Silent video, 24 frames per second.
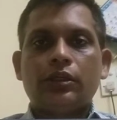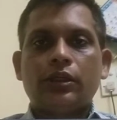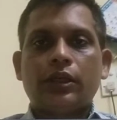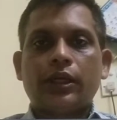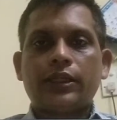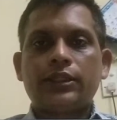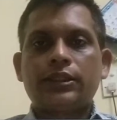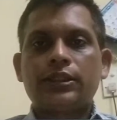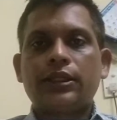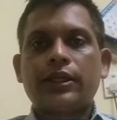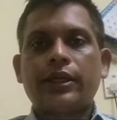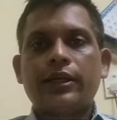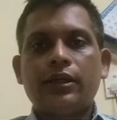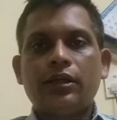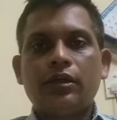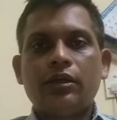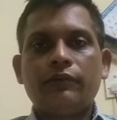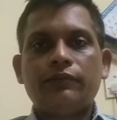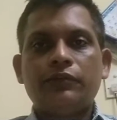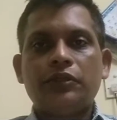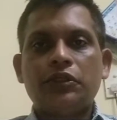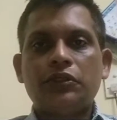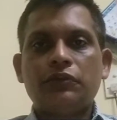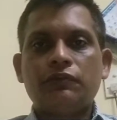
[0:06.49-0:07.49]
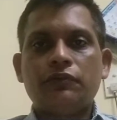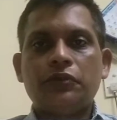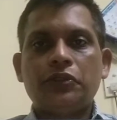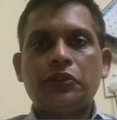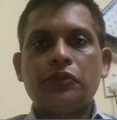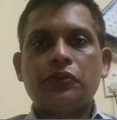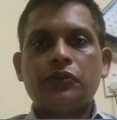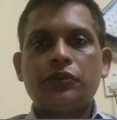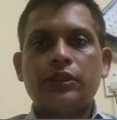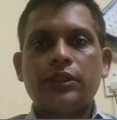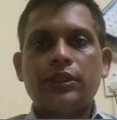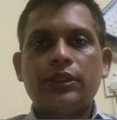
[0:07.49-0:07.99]
As title of this
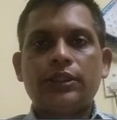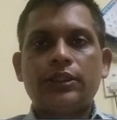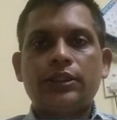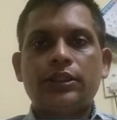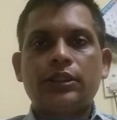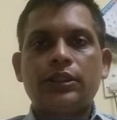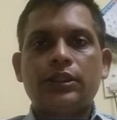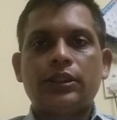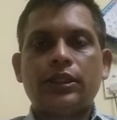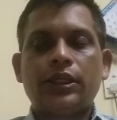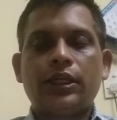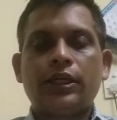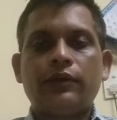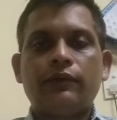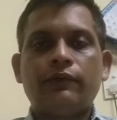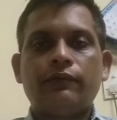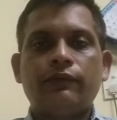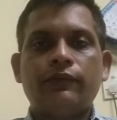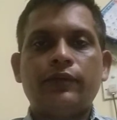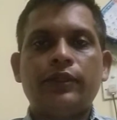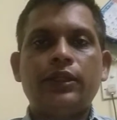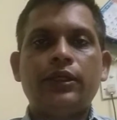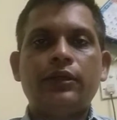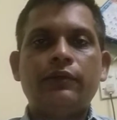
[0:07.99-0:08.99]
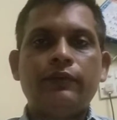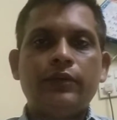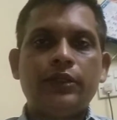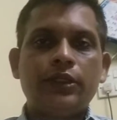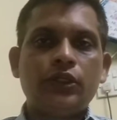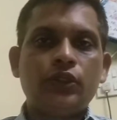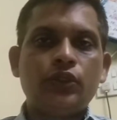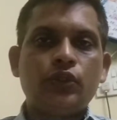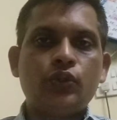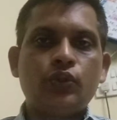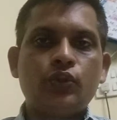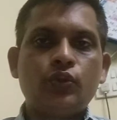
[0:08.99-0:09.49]
video says that whether we
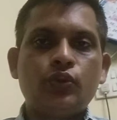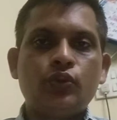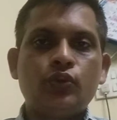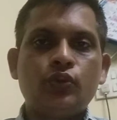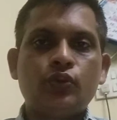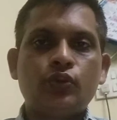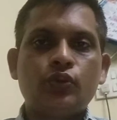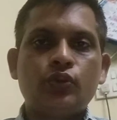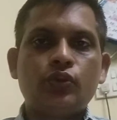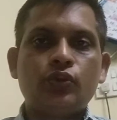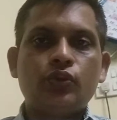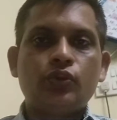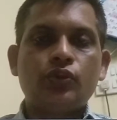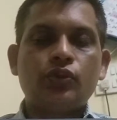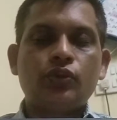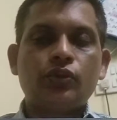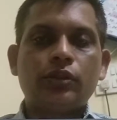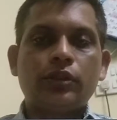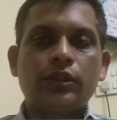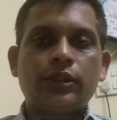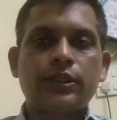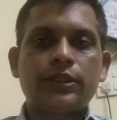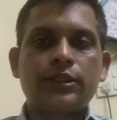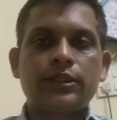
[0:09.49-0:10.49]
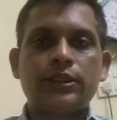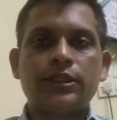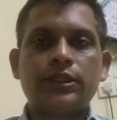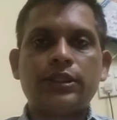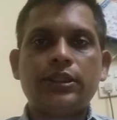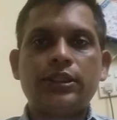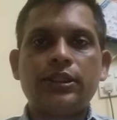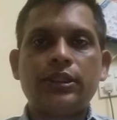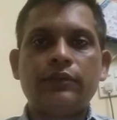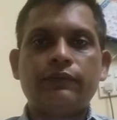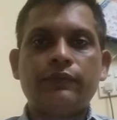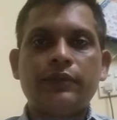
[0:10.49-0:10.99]
need to consider
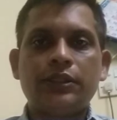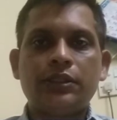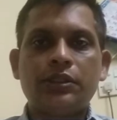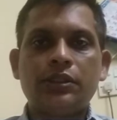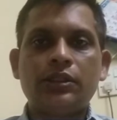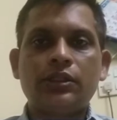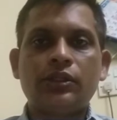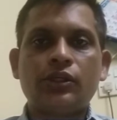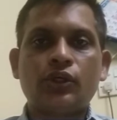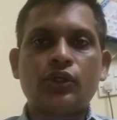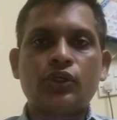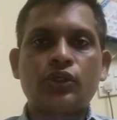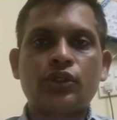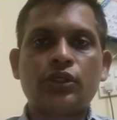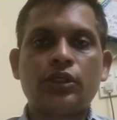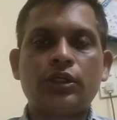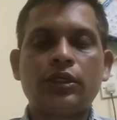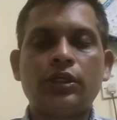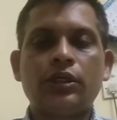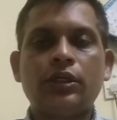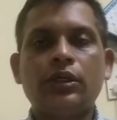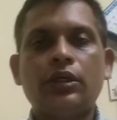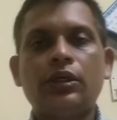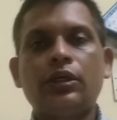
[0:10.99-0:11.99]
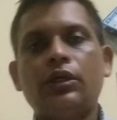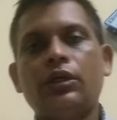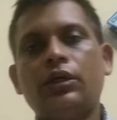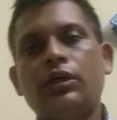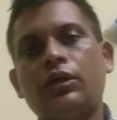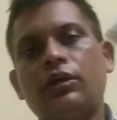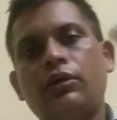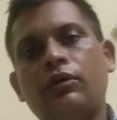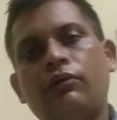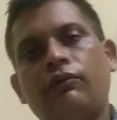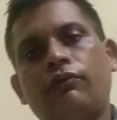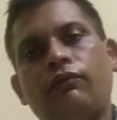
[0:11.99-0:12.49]
the inventory costing
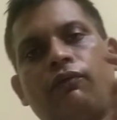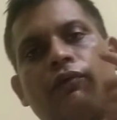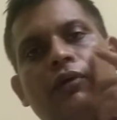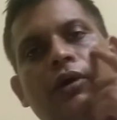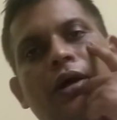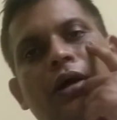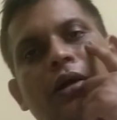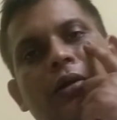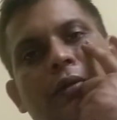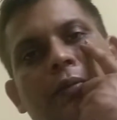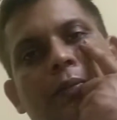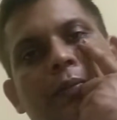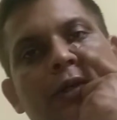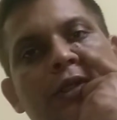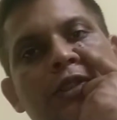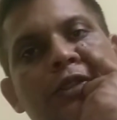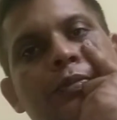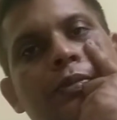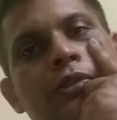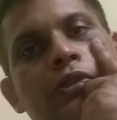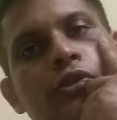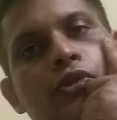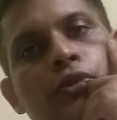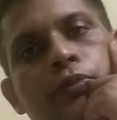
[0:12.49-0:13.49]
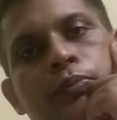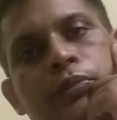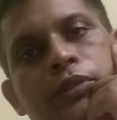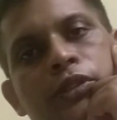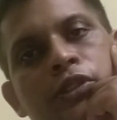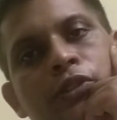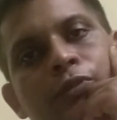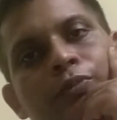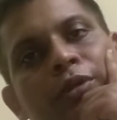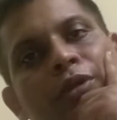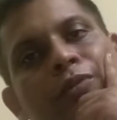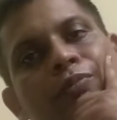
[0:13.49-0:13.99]
for principal to
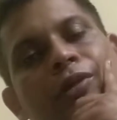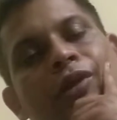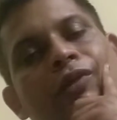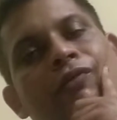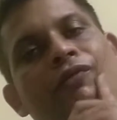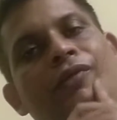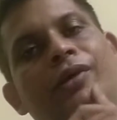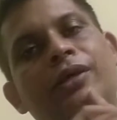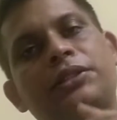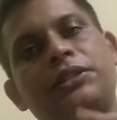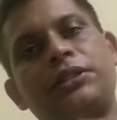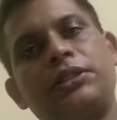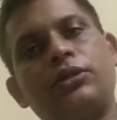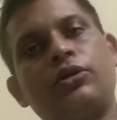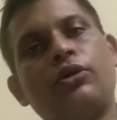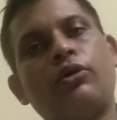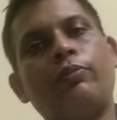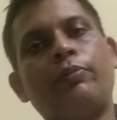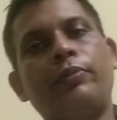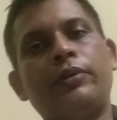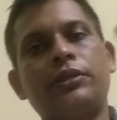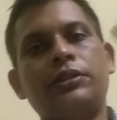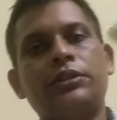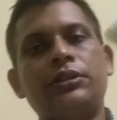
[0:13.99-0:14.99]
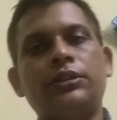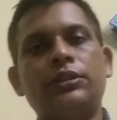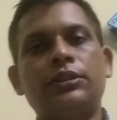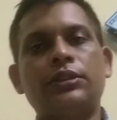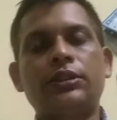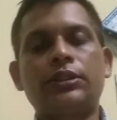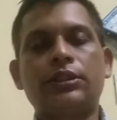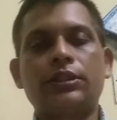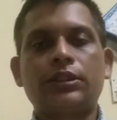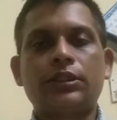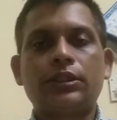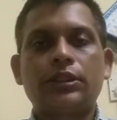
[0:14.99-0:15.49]
principal manufacturing
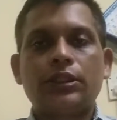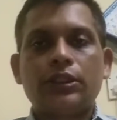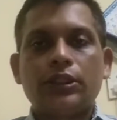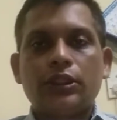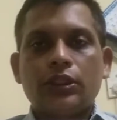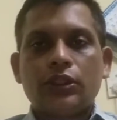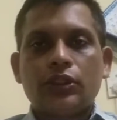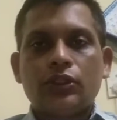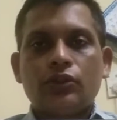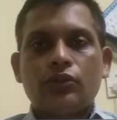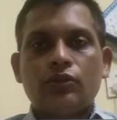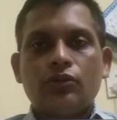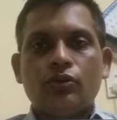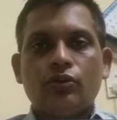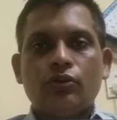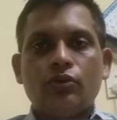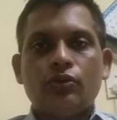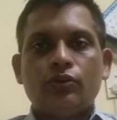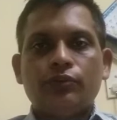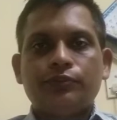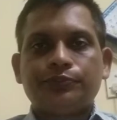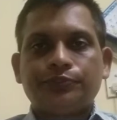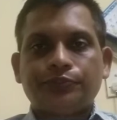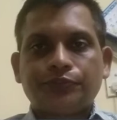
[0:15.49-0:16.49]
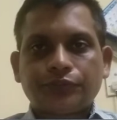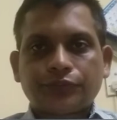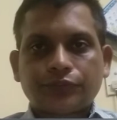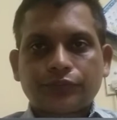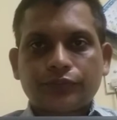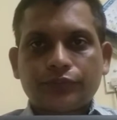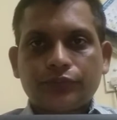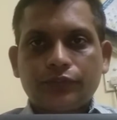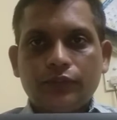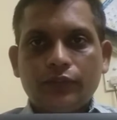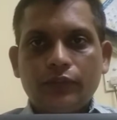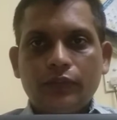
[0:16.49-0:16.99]
operations. So
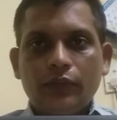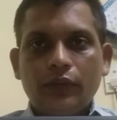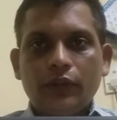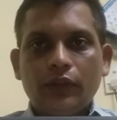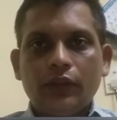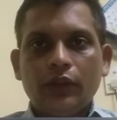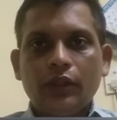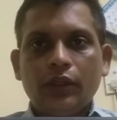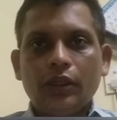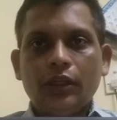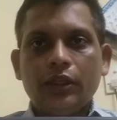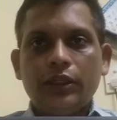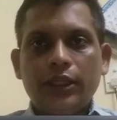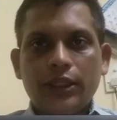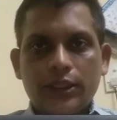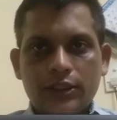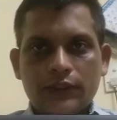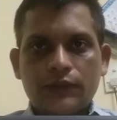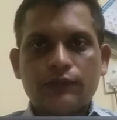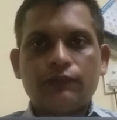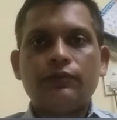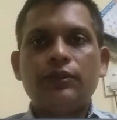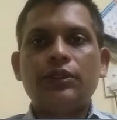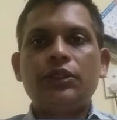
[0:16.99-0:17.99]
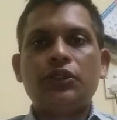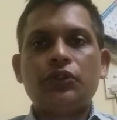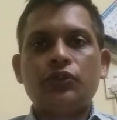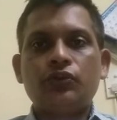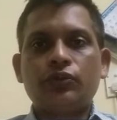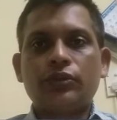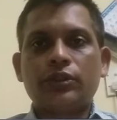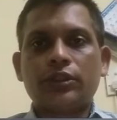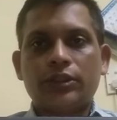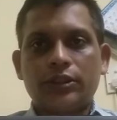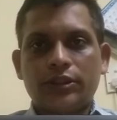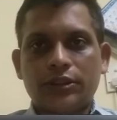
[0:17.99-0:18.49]
yes, we need to
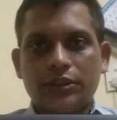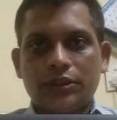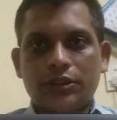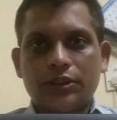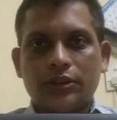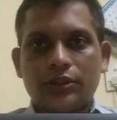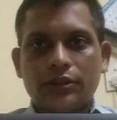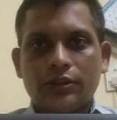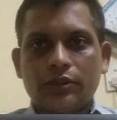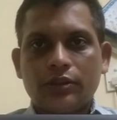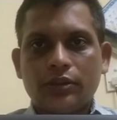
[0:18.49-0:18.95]
consider.